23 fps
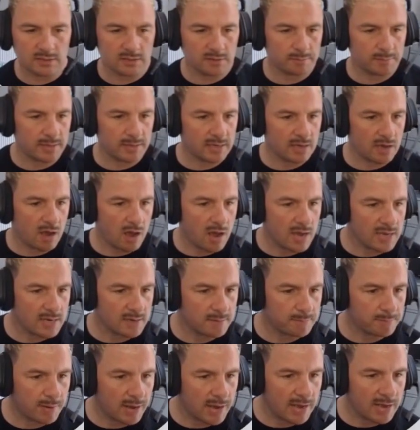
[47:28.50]
to be
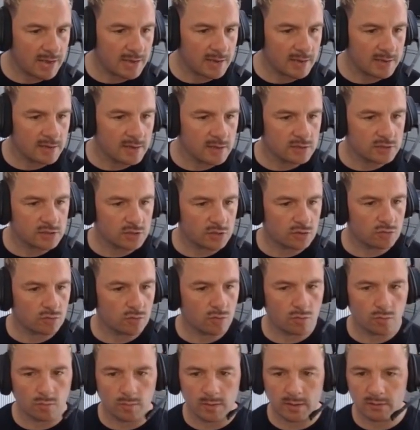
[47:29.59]
iron bar to
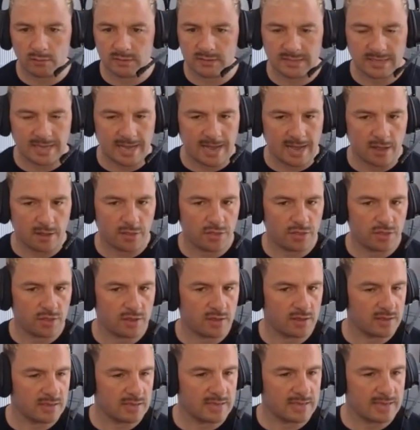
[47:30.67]
Crookwell South.
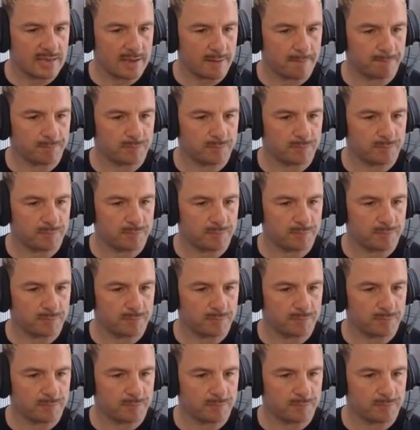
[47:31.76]
Yep,